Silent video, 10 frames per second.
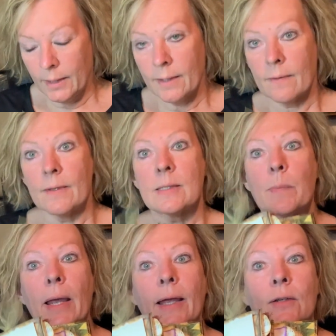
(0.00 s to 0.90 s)
This
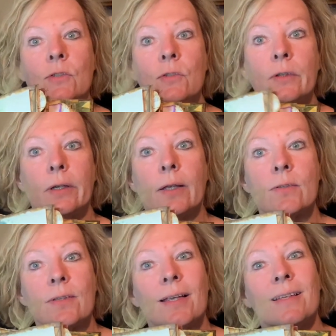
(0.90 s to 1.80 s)
page
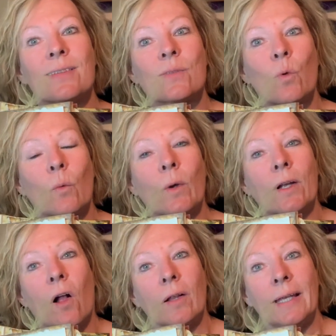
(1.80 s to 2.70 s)
is what we
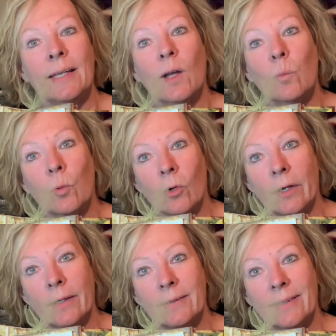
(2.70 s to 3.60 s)
call eco
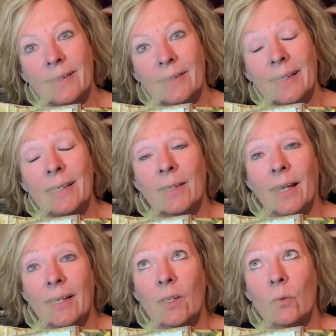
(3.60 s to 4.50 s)
print,
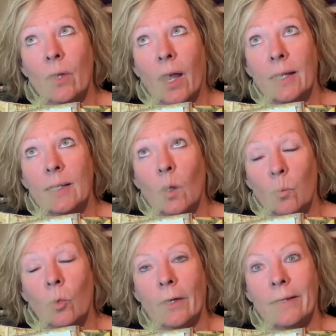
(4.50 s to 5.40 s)
eco dye, eco
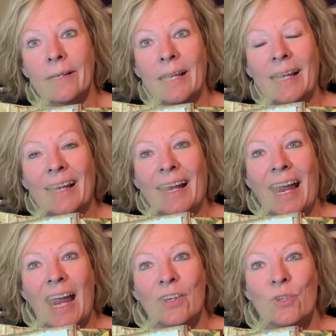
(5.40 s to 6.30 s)
print.
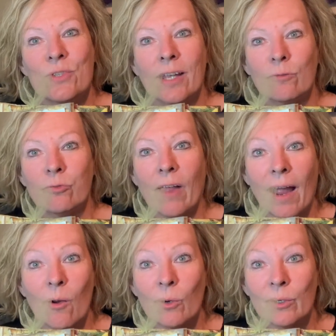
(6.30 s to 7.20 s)
And you take
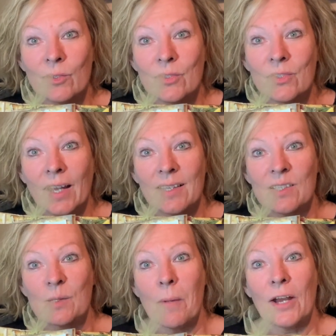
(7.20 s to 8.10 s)
flowers and
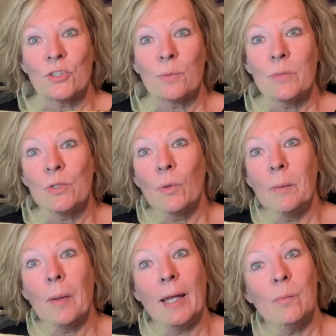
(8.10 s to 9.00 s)
smash them between
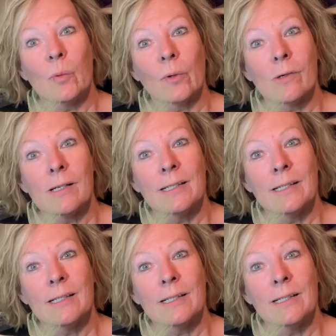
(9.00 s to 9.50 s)
paper.